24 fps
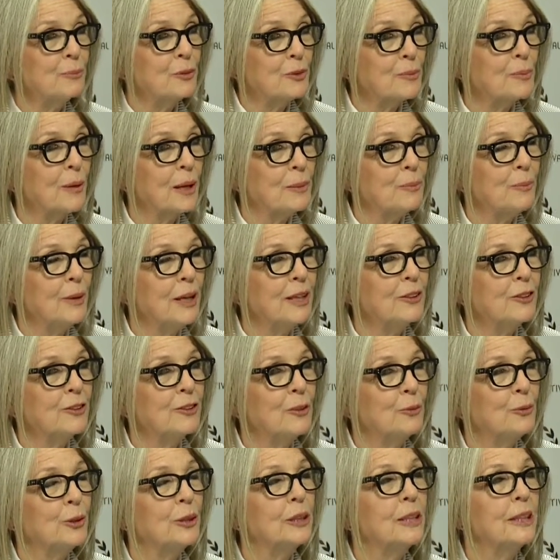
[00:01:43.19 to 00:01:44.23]
with my mother
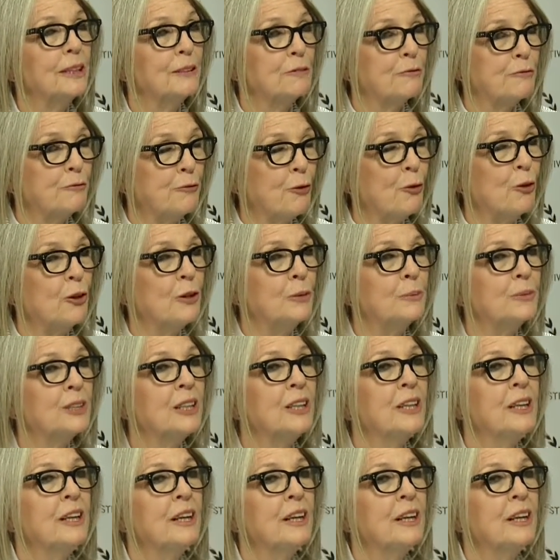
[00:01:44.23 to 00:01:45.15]
that really informed